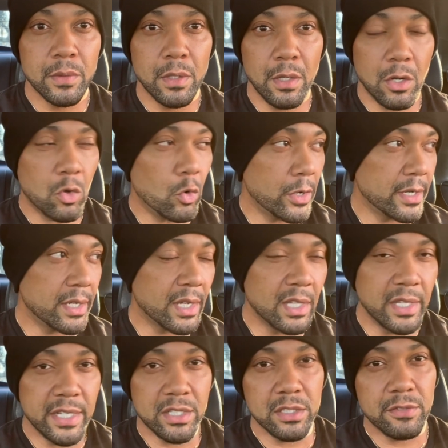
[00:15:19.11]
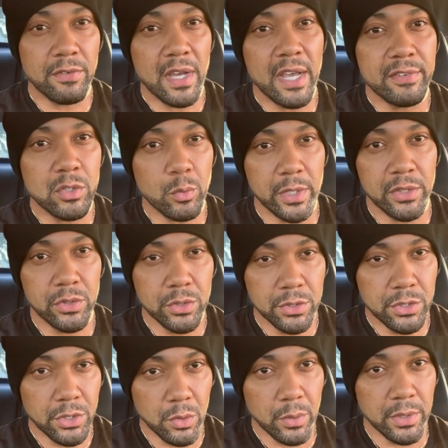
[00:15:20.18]
according to Galatians 5,
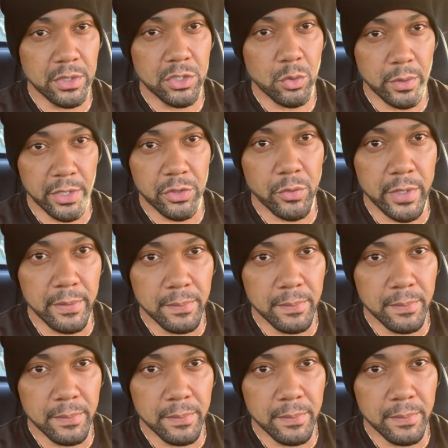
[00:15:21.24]
22 and 23.